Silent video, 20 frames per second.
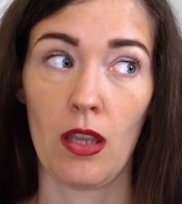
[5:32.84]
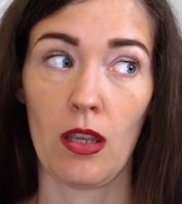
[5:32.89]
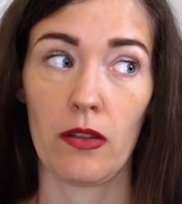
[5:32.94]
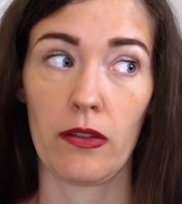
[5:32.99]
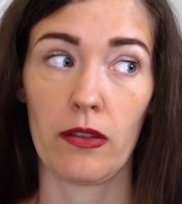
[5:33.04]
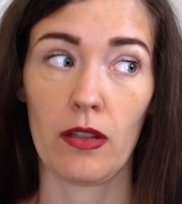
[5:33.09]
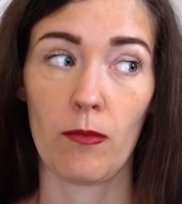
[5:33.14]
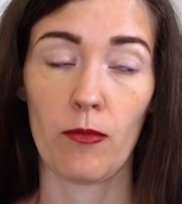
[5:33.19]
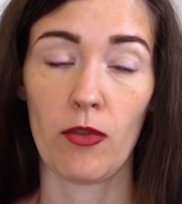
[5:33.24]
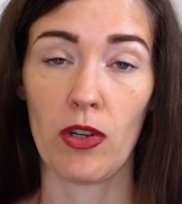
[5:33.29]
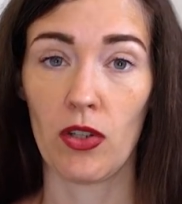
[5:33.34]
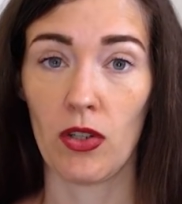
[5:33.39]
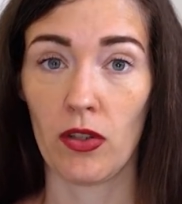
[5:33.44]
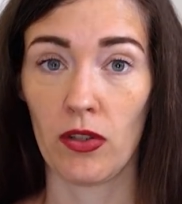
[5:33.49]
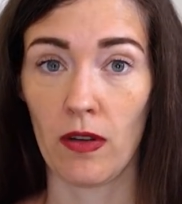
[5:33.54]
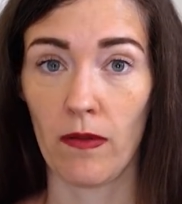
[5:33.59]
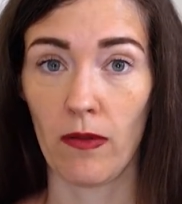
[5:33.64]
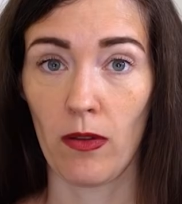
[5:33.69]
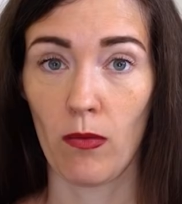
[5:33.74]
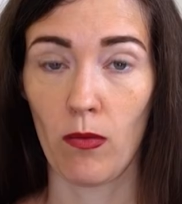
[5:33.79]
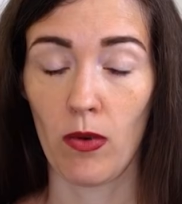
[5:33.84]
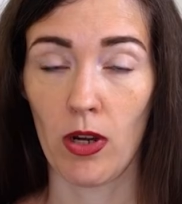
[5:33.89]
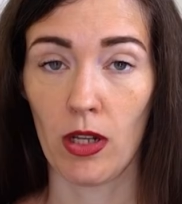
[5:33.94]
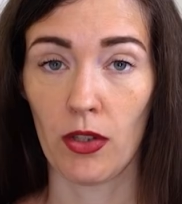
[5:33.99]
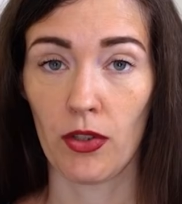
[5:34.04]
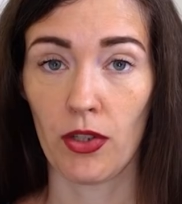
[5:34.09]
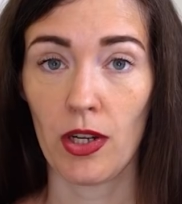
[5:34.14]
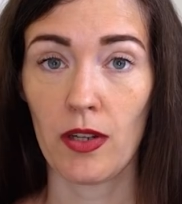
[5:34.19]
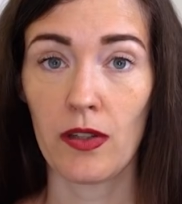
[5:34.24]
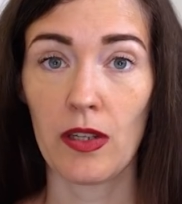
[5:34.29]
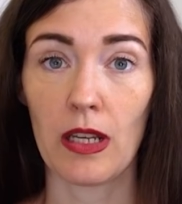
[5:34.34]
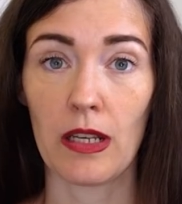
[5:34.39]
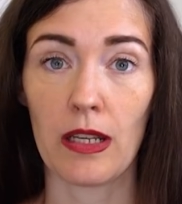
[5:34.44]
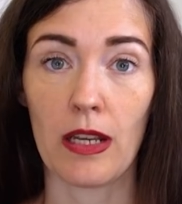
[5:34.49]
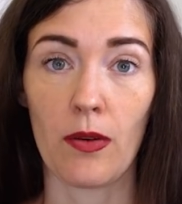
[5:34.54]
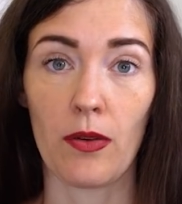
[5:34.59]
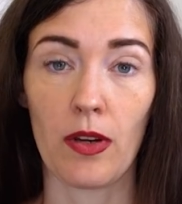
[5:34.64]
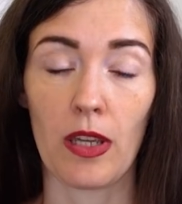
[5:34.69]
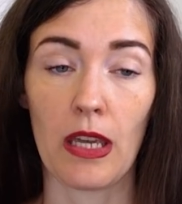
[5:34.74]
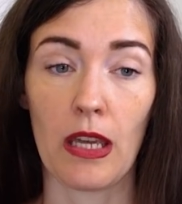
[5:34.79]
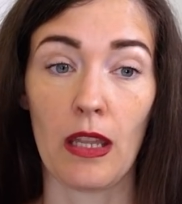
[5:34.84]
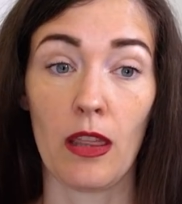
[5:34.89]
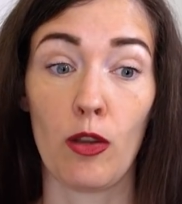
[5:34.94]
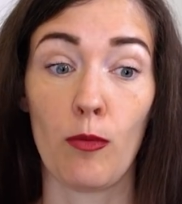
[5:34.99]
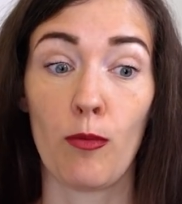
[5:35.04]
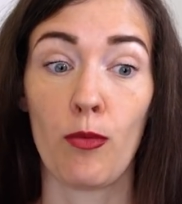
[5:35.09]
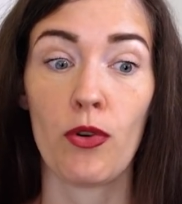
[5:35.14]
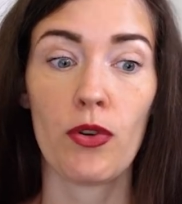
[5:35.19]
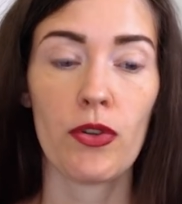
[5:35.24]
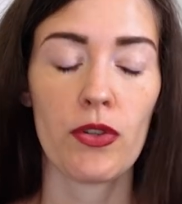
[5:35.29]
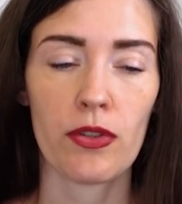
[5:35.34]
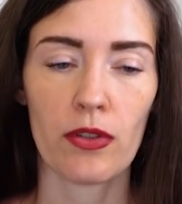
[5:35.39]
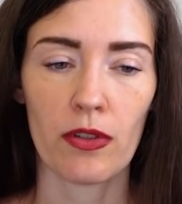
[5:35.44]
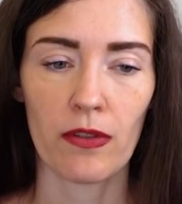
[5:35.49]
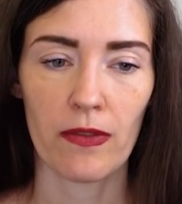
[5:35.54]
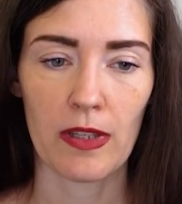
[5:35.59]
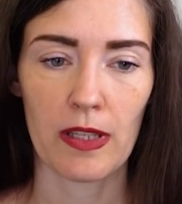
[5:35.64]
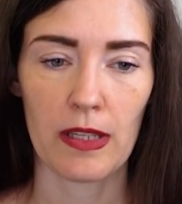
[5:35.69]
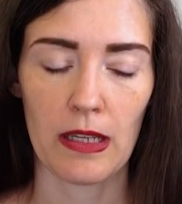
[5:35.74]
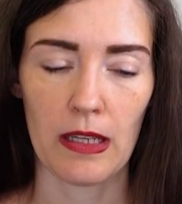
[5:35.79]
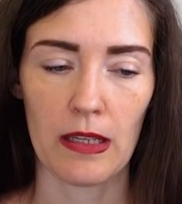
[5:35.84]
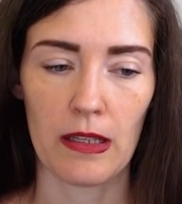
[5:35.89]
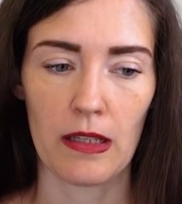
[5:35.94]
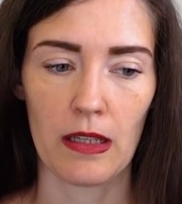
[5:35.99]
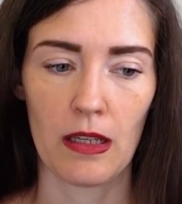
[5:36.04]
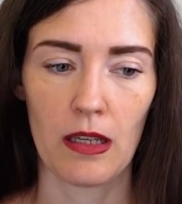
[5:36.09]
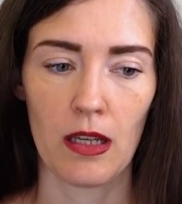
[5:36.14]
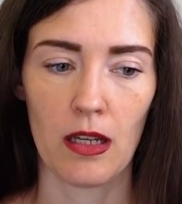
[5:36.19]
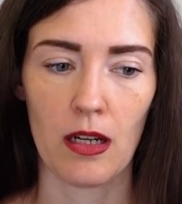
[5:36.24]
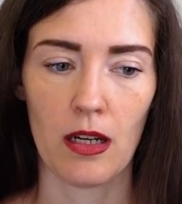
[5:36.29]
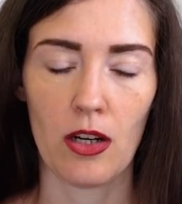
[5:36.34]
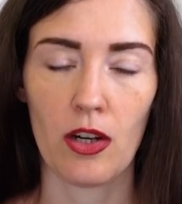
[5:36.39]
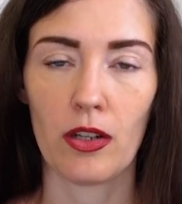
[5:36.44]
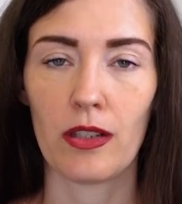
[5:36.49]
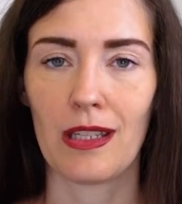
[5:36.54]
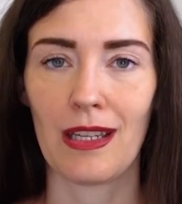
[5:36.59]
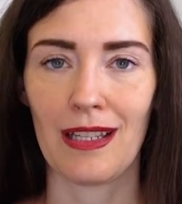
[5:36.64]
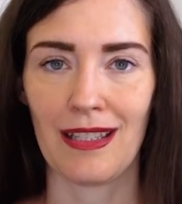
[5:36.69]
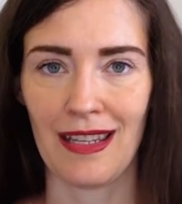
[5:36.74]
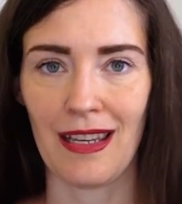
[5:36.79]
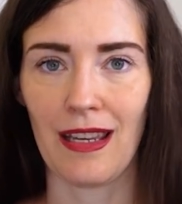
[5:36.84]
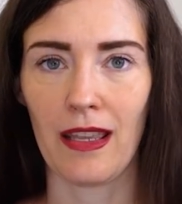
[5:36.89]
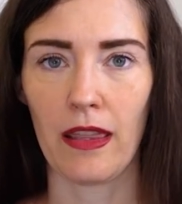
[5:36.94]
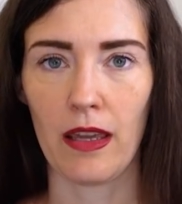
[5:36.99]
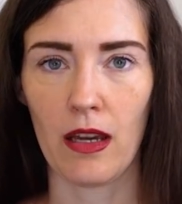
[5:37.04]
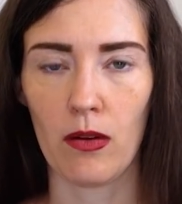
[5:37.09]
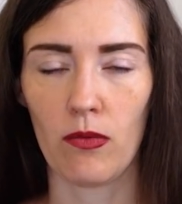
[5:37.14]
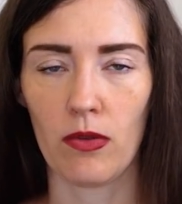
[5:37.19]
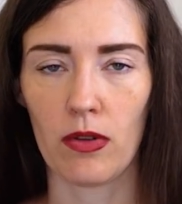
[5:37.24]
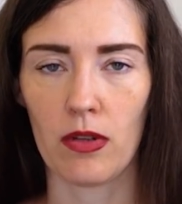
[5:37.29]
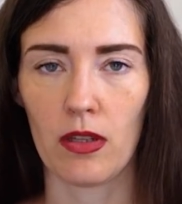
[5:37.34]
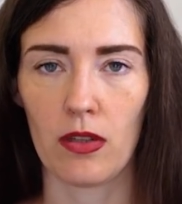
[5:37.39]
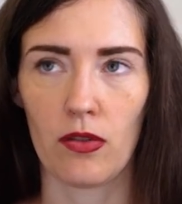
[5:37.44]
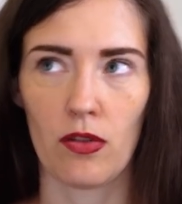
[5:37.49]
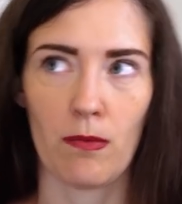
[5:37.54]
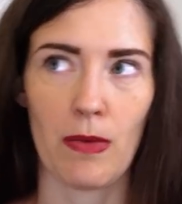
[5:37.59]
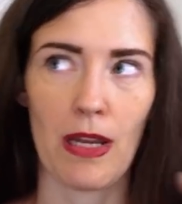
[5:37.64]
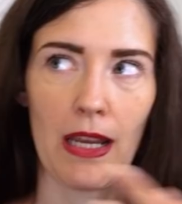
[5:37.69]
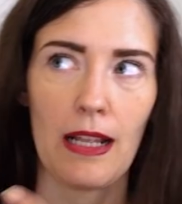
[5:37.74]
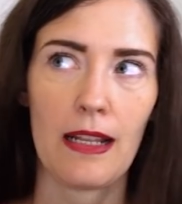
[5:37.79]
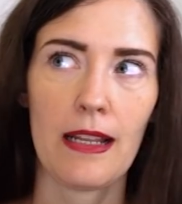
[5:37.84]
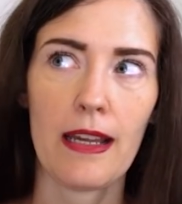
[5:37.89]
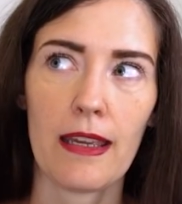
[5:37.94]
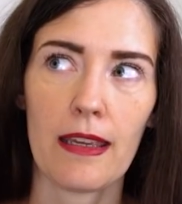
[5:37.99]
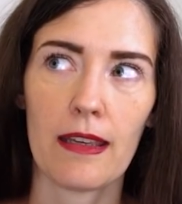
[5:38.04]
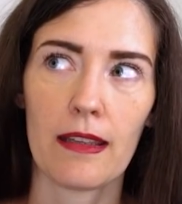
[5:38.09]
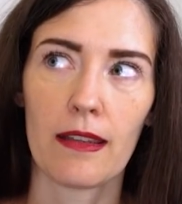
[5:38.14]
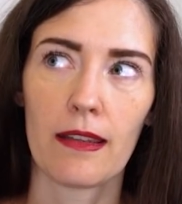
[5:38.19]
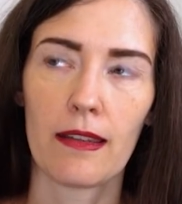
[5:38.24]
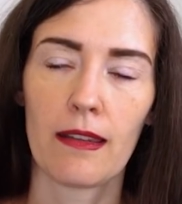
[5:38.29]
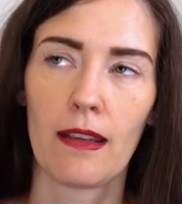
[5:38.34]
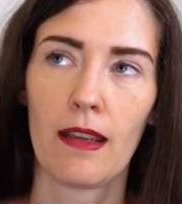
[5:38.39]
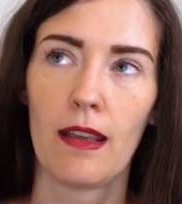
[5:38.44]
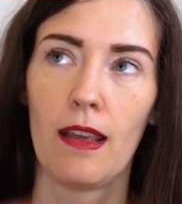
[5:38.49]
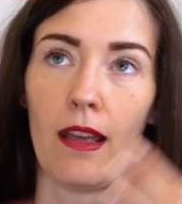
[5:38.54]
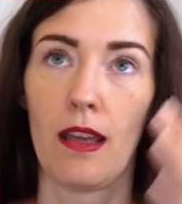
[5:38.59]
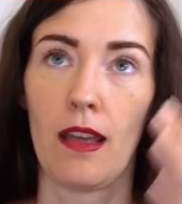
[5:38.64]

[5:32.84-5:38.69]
Some regions of the world shutting down again, the post services not getting their orders to my clients.